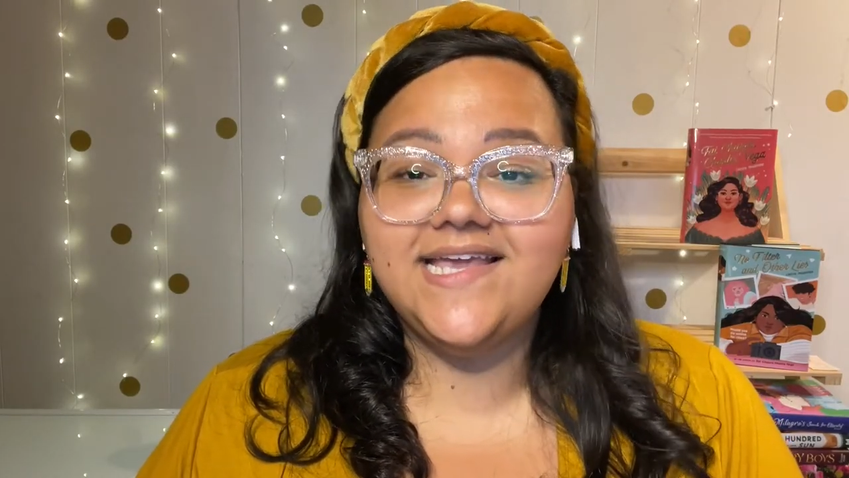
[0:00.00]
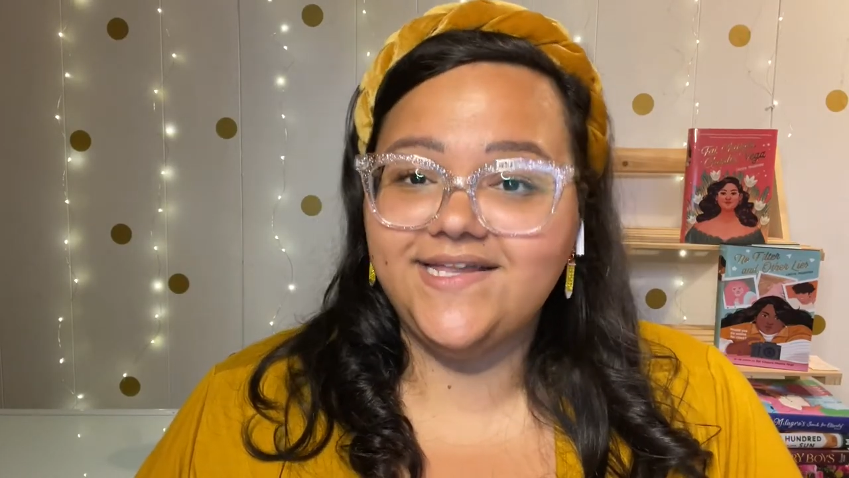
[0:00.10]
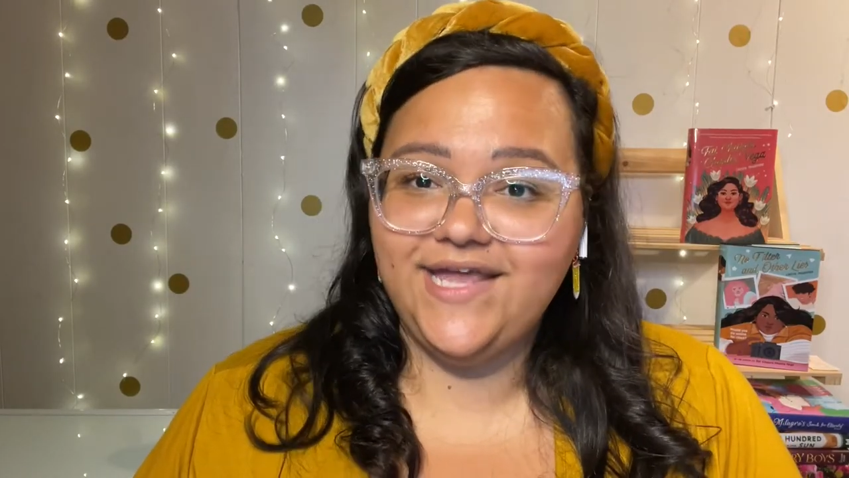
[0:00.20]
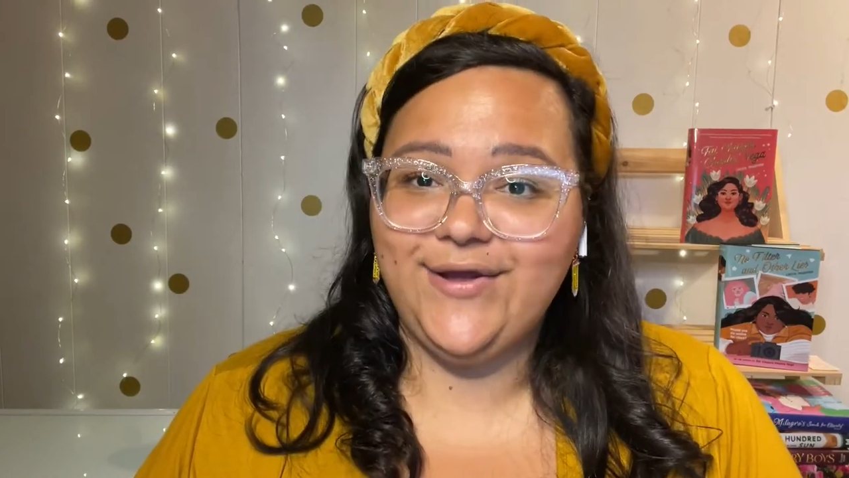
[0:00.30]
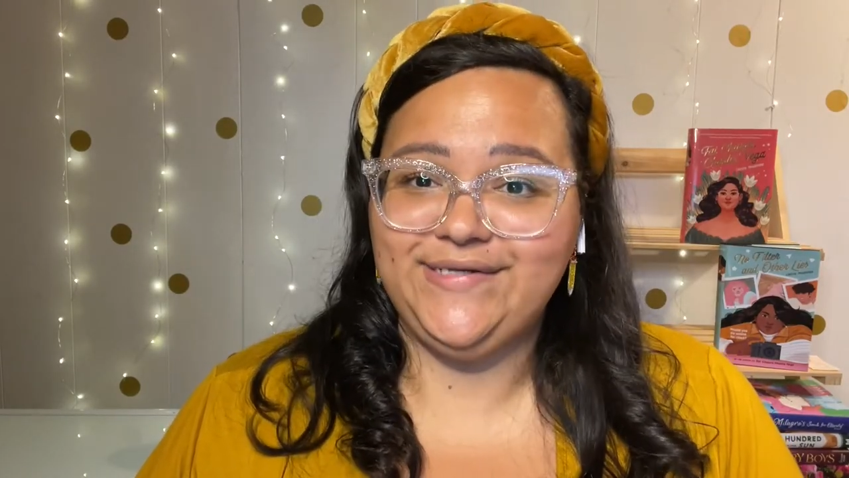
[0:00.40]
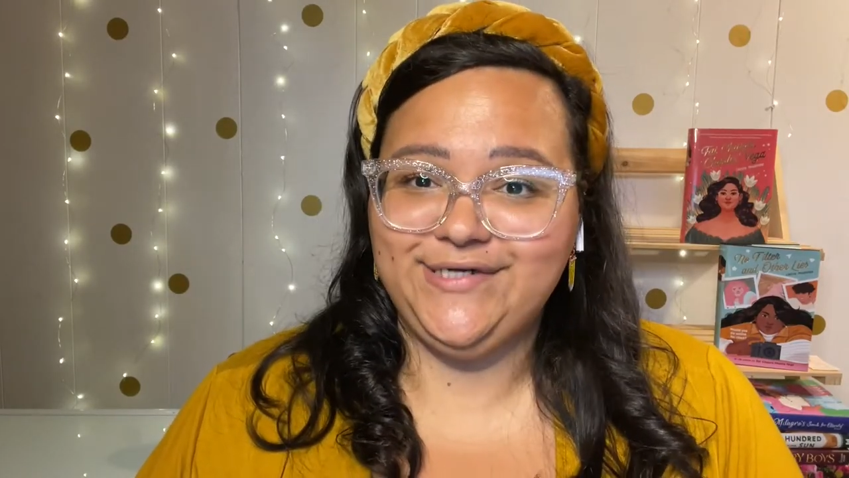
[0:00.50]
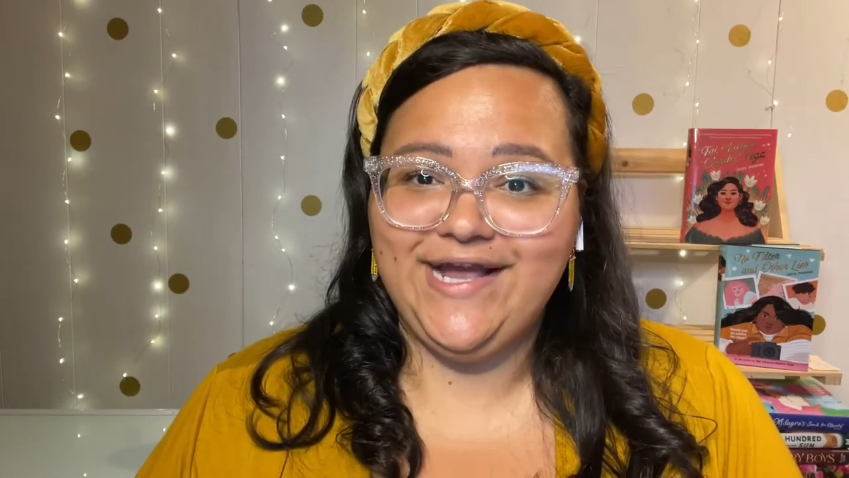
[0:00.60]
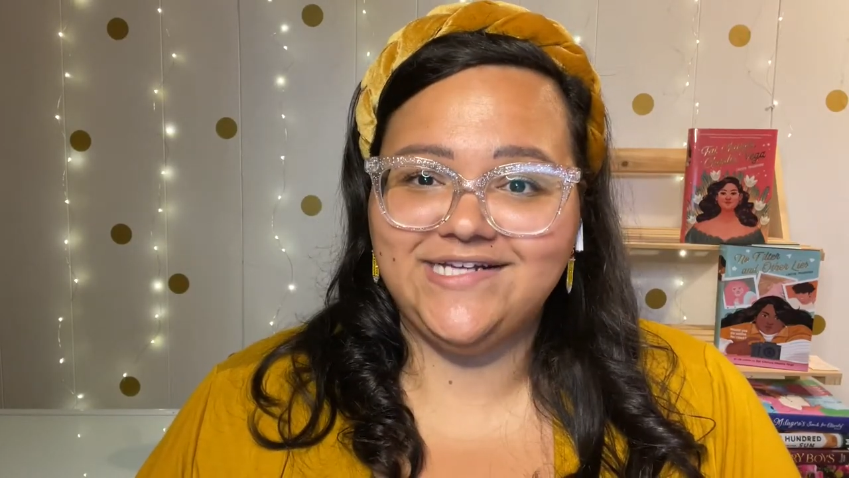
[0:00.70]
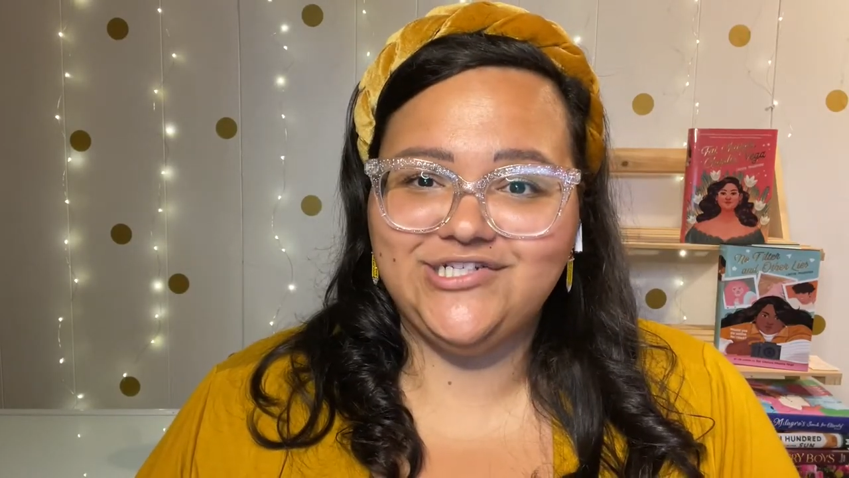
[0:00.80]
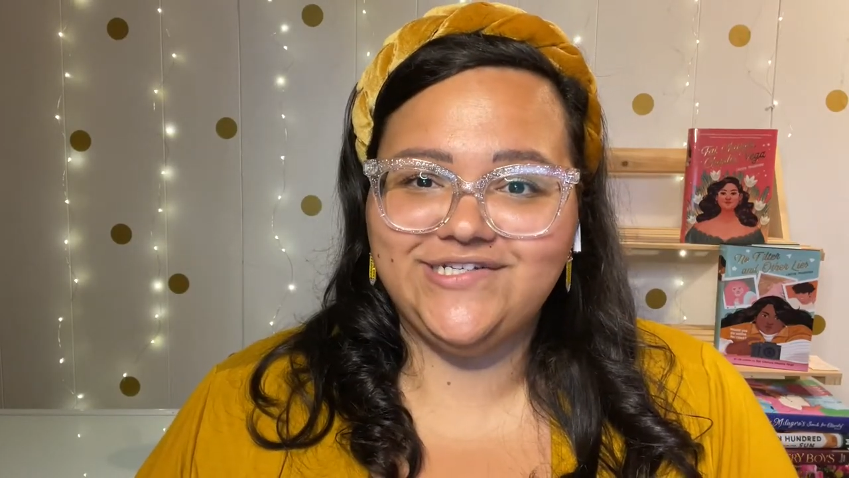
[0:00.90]
and character
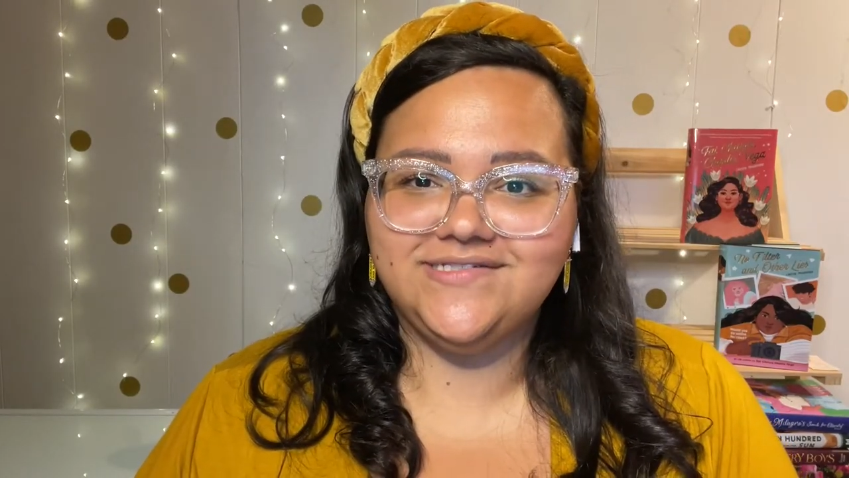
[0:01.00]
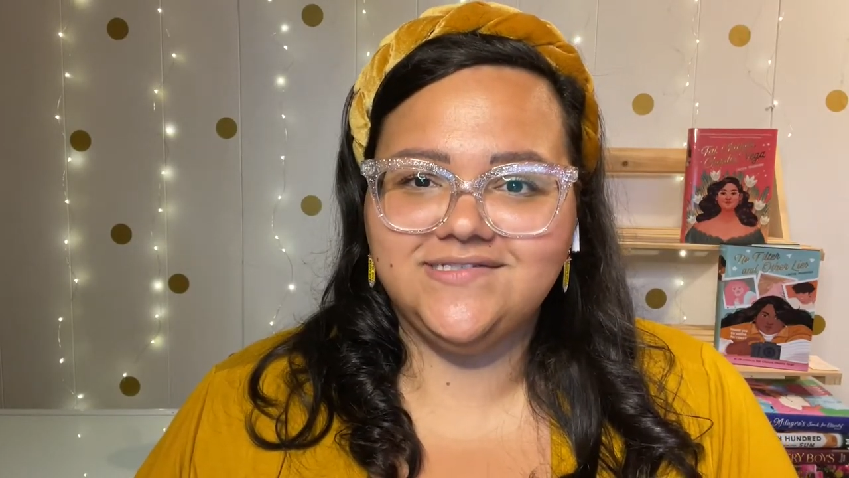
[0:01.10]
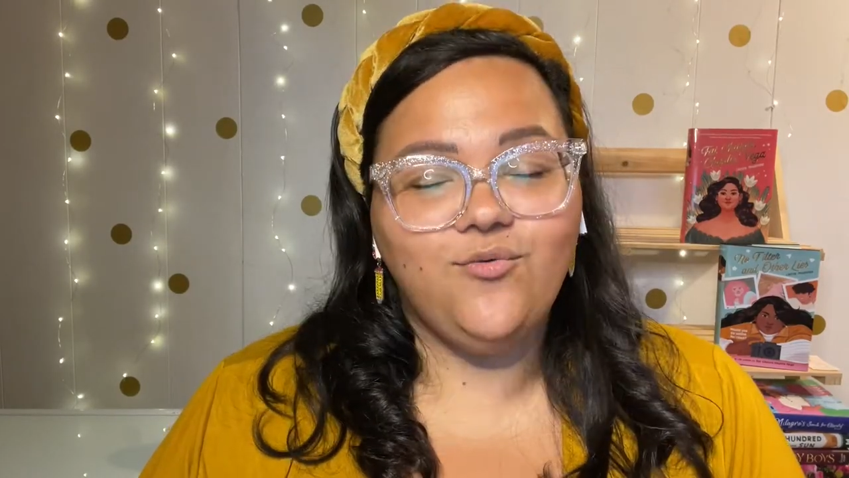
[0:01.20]
actions.